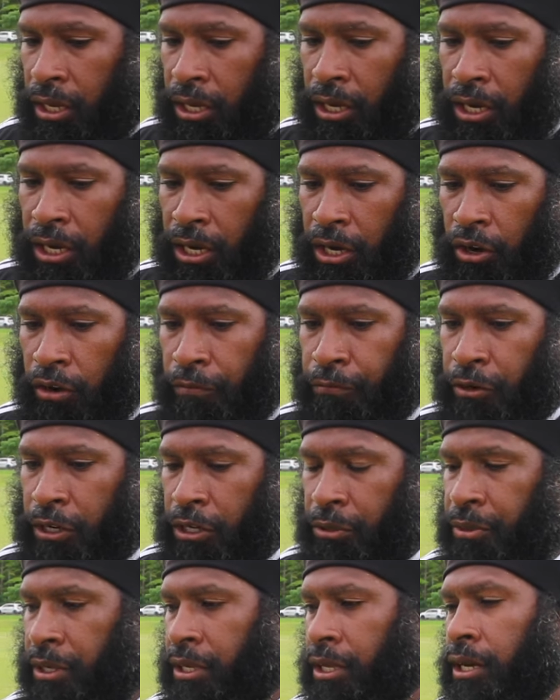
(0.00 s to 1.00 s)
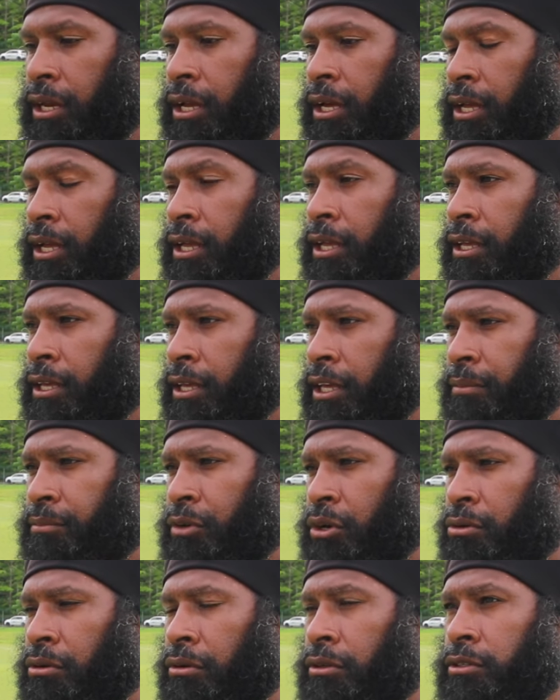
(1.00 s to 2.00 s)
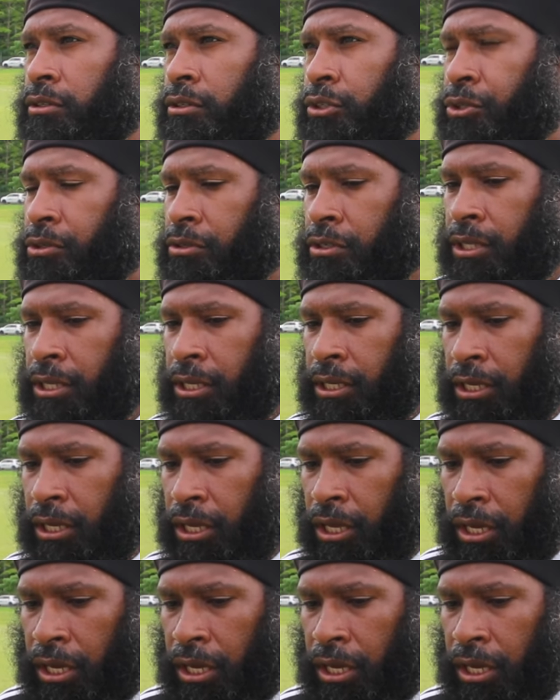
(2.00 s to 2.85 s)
hopefully we can get more goals on Tuesday,